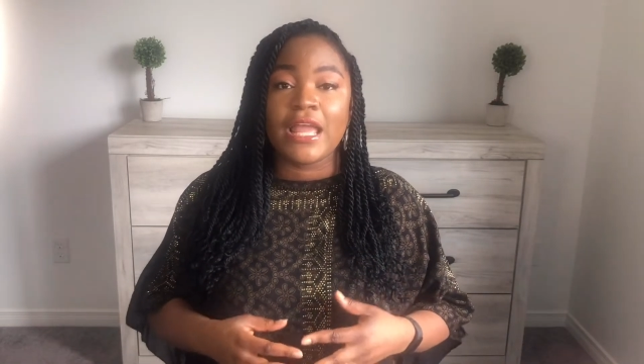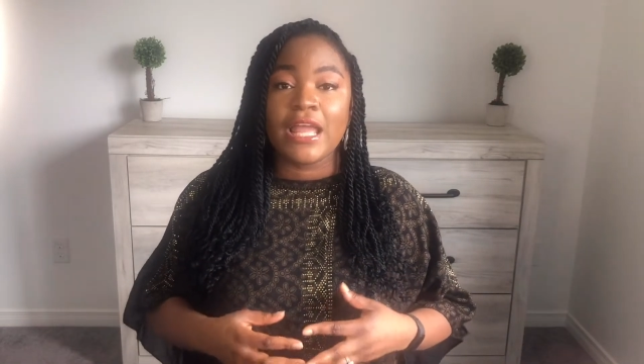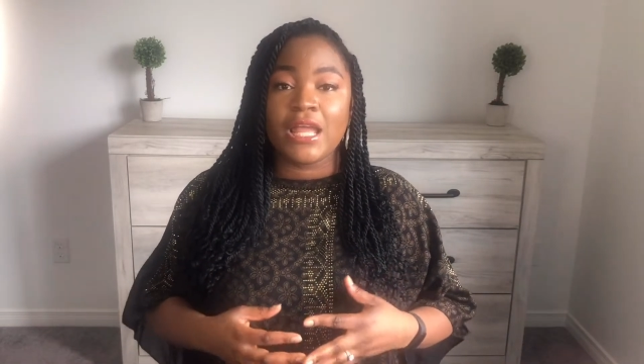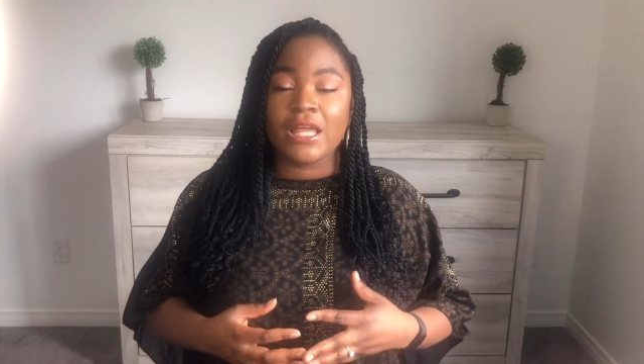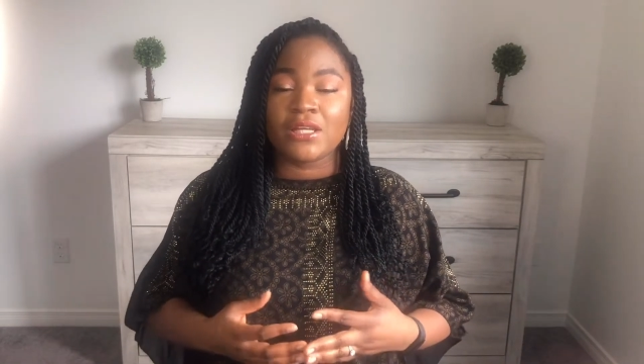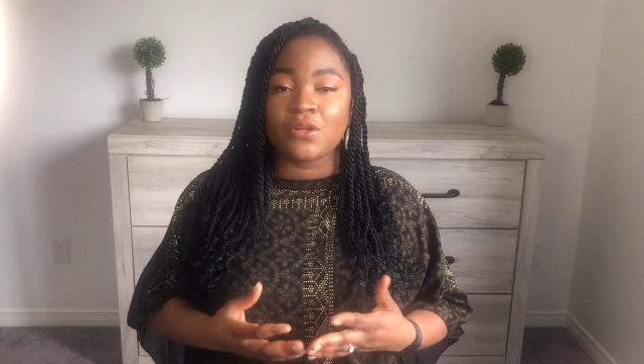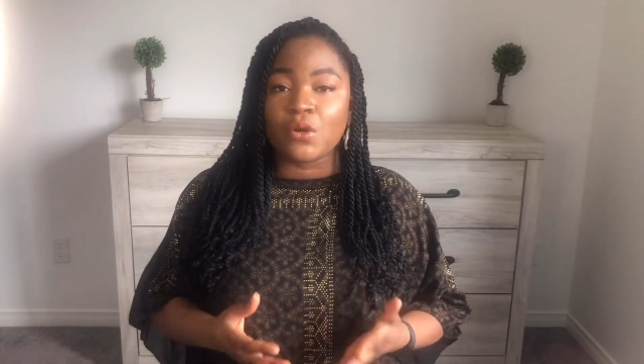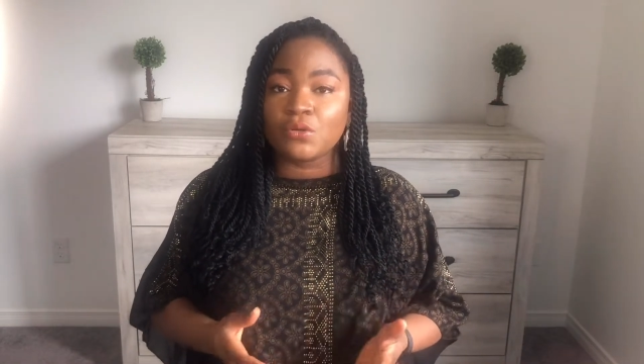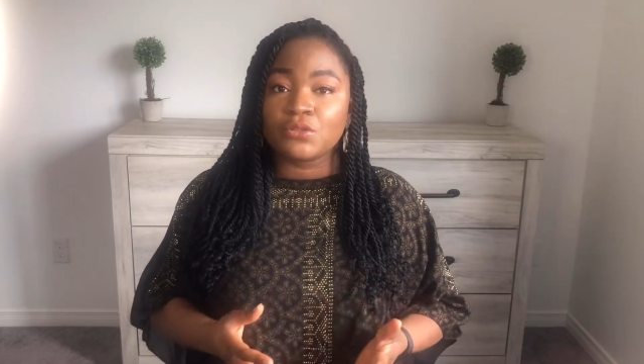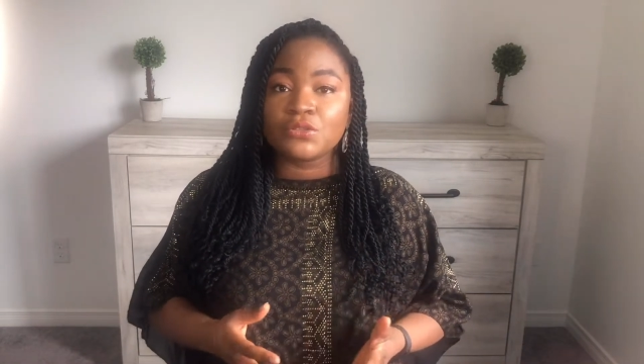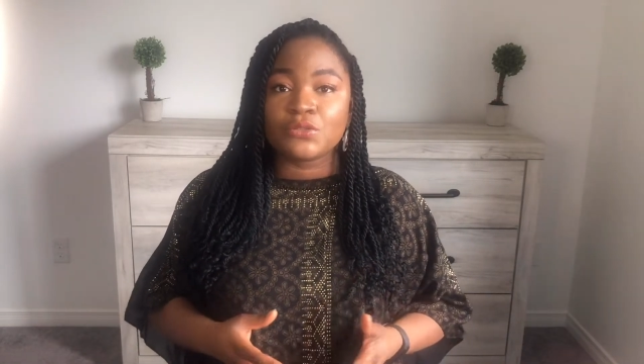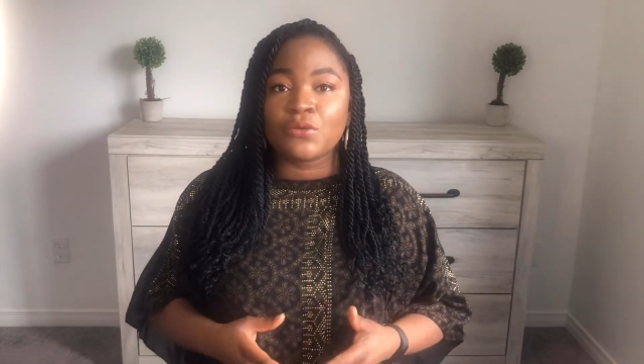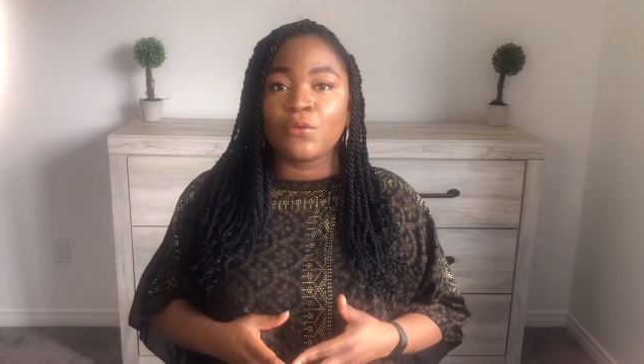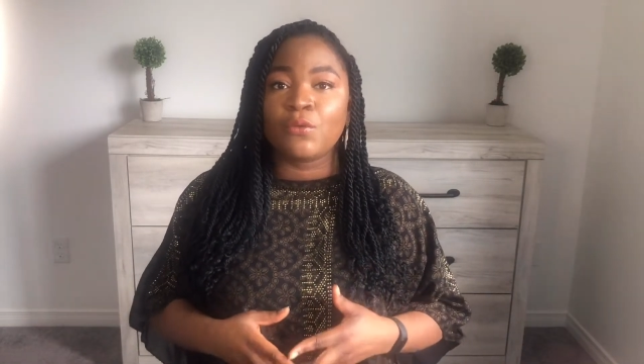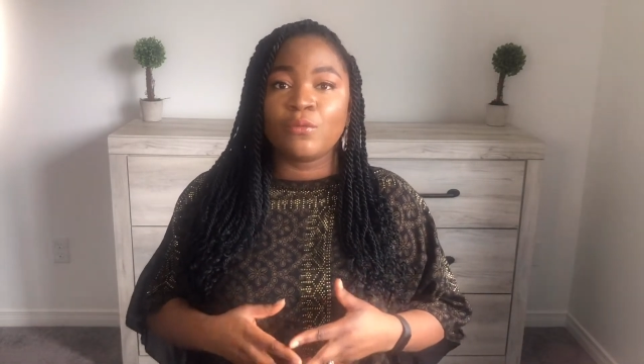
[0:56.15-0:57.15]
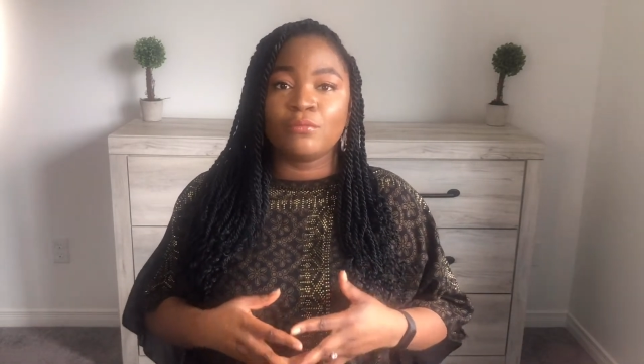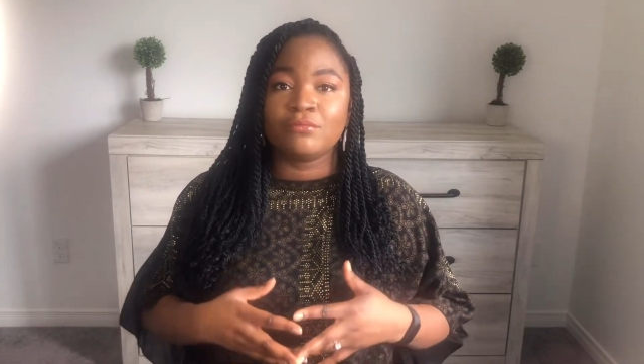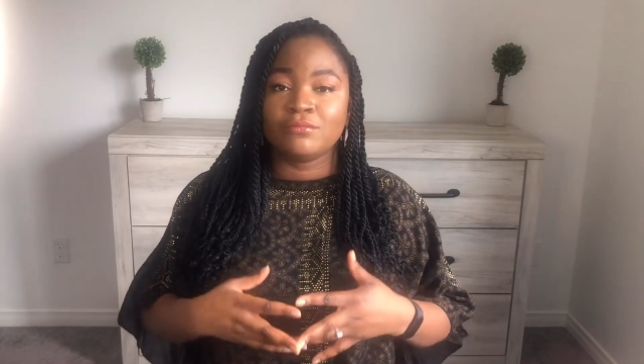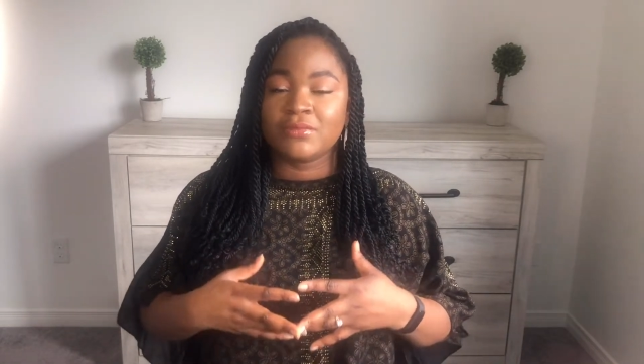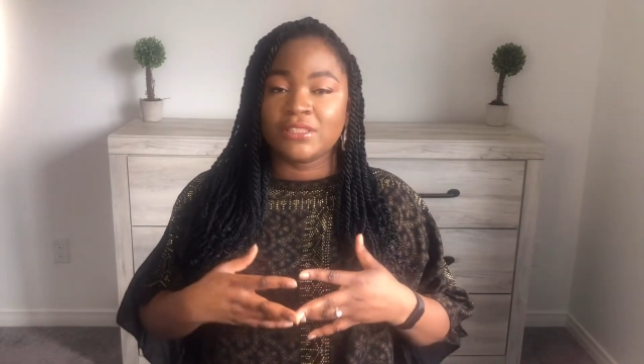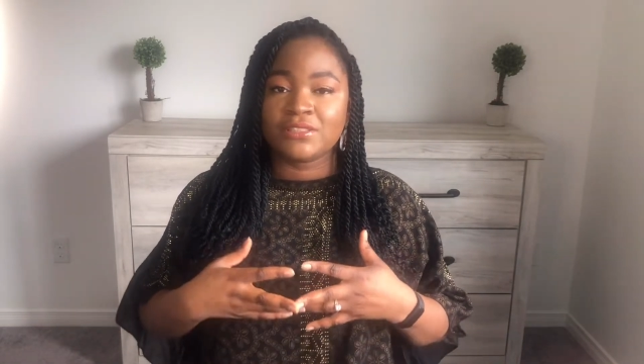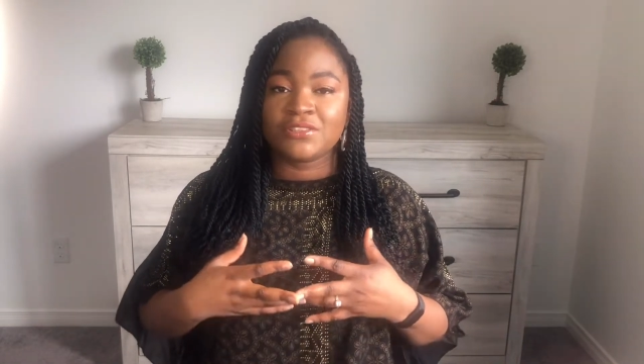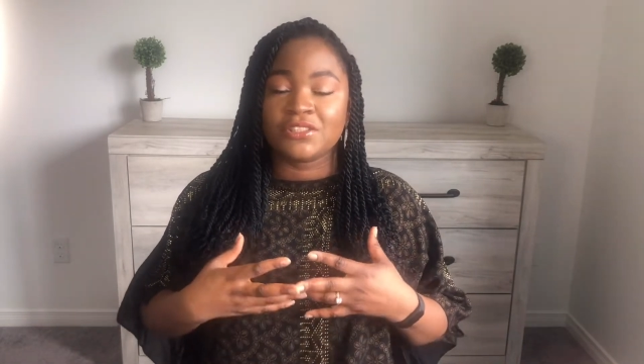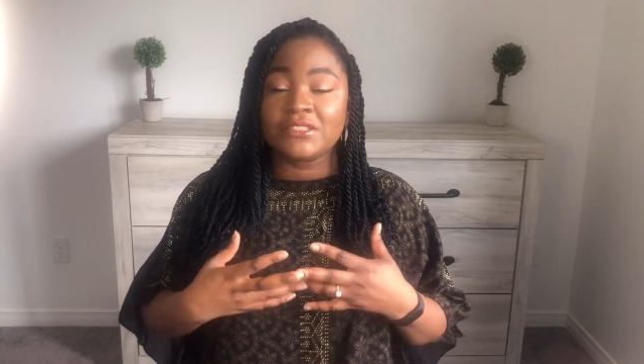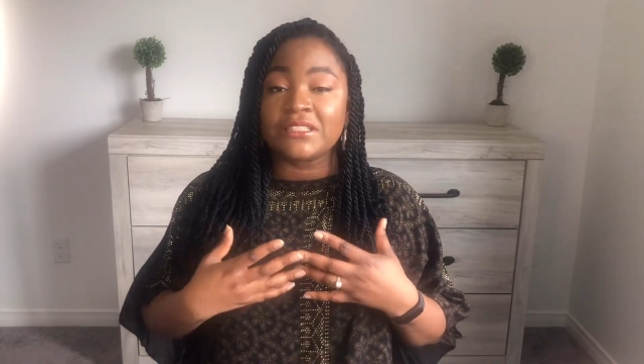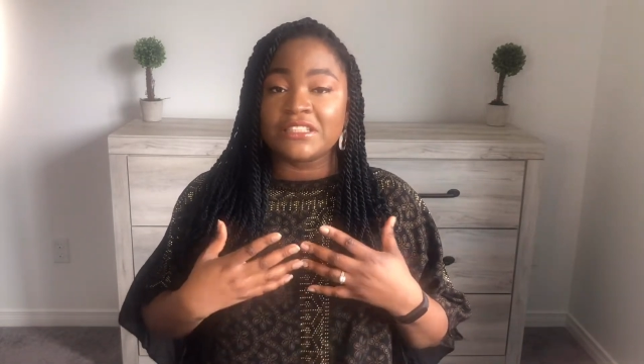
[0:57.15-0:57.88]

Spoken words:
and also it's just a